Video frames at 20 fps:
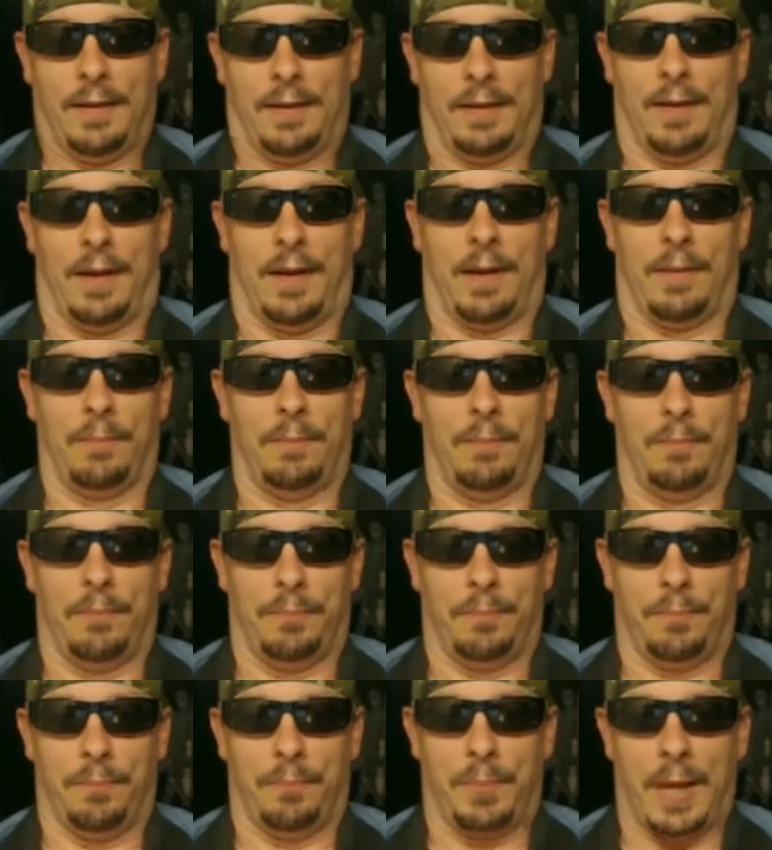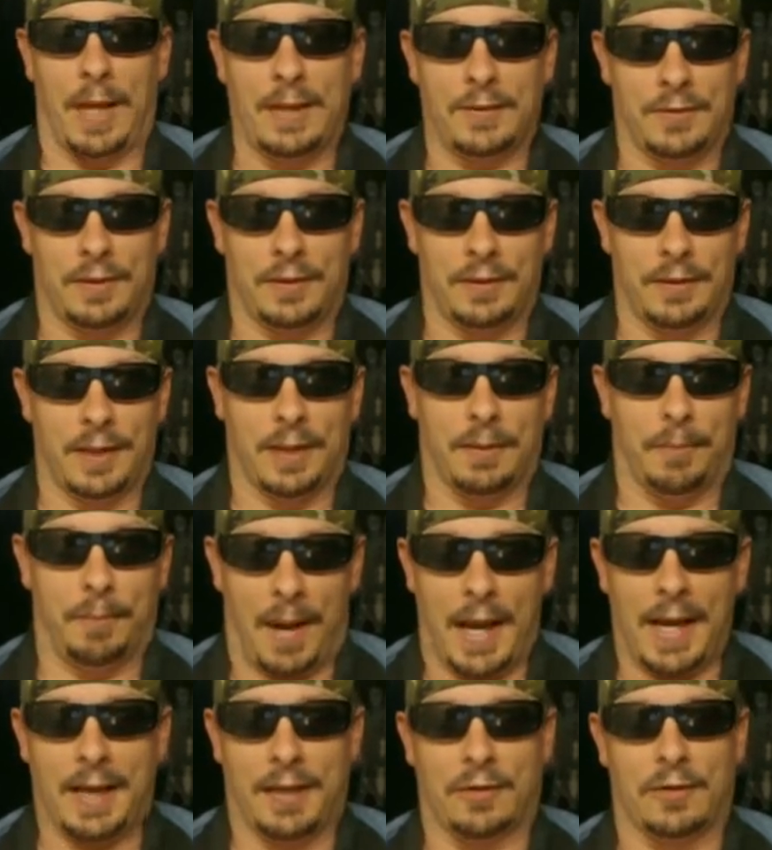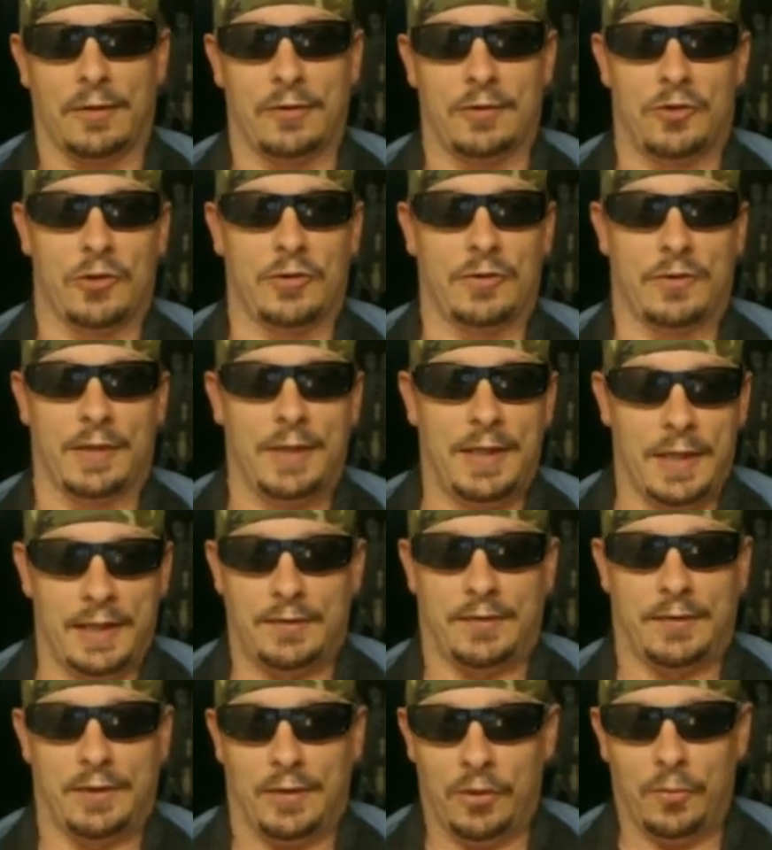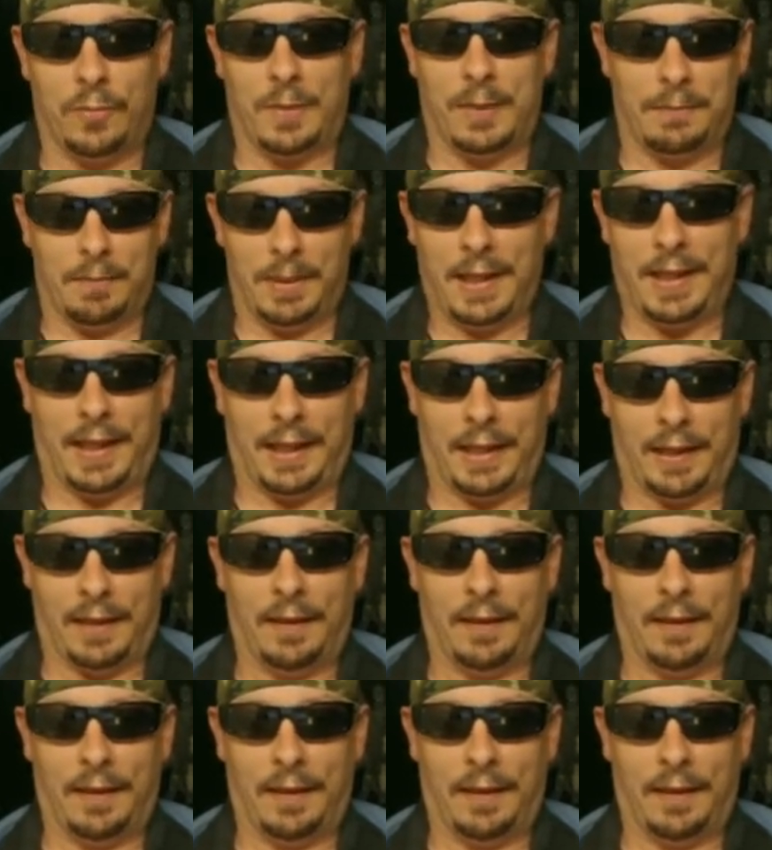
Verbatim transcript: Uh, basically, a biker is just a decent human being